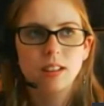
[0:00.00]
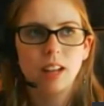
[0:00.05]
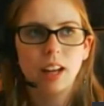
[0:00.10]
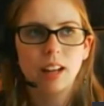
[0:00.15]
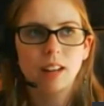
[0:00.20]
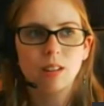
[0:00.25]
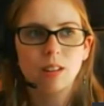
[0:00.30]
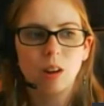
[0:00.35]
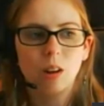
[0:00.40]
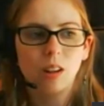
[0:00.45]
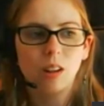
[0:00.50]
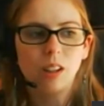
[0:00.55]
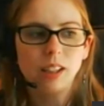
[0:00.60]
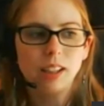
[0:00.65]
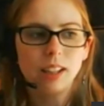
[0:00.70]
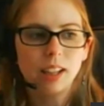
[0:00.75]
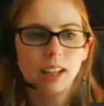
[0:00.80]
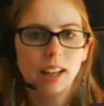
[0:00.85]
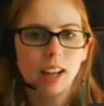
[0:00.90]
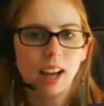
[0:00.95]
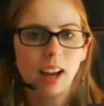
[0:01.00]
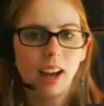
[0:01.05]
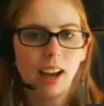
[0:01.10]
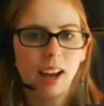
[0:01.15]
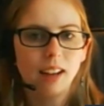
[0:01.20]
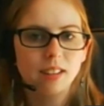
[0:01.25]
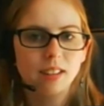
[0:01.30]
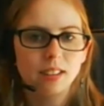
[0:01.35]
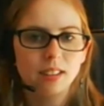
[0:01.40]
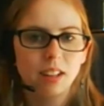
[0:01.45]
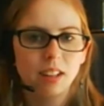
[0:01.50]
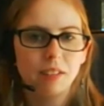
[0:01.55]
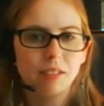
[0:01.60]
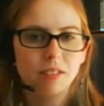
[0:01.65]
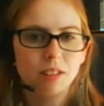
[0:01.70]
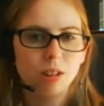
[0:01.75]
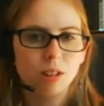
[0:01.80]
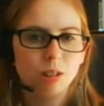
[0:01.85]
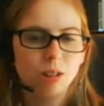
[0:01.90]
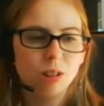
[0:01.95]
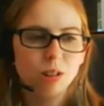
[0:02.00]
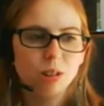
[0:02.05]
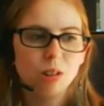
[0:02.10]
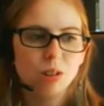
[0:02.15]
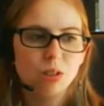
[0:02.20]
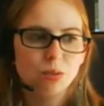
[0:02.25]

that's all he kind of has left to do